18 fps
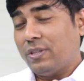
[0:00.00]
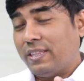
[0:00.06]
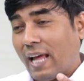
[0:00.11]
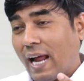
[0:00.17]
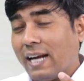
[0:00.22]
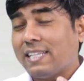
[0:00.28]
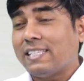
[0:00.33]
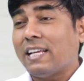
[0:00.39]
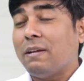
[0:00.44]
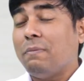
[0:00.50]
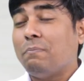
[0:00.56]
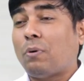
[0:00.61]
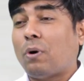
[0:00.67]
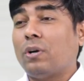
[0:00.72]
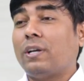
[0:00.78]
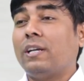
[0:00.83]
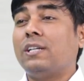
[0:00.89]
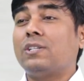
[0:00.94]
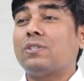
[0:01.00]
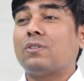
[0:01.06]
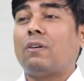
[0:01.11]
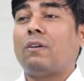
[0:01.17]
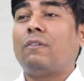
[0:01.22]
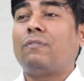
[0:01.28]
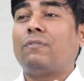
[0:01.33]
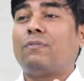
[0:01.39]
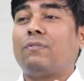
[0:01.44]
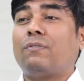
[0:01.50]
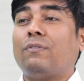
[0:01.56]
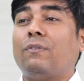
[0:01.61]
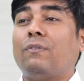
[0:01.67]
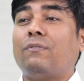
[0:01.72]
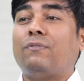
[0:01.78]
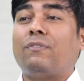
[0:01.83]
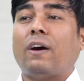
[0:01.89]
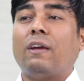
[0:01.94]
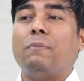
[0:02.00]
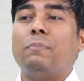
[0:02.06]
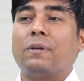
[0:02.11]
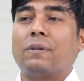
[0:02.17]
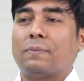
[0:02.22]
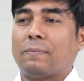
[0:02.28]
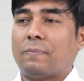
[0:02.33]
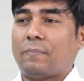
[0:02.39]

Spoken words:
that's the importance of fiber.